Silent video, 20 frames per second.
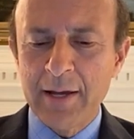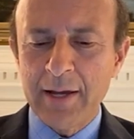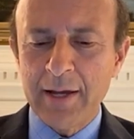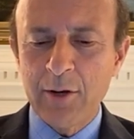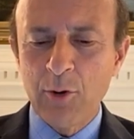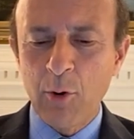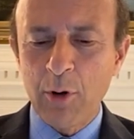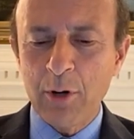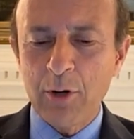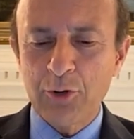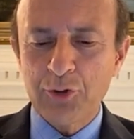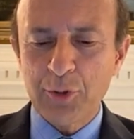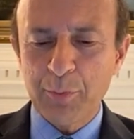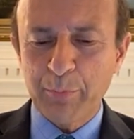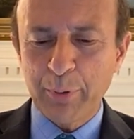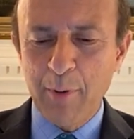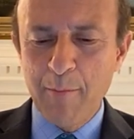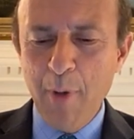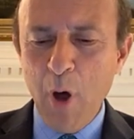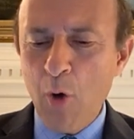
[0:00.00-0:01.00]
in order to
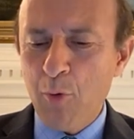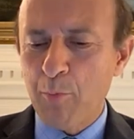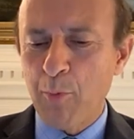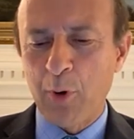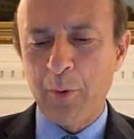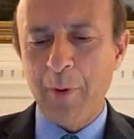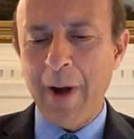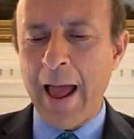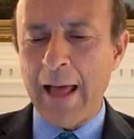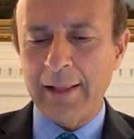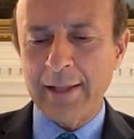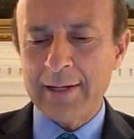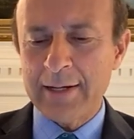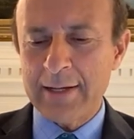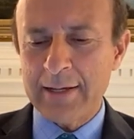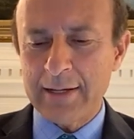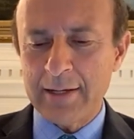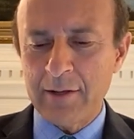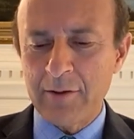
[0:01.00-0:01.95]
promote morality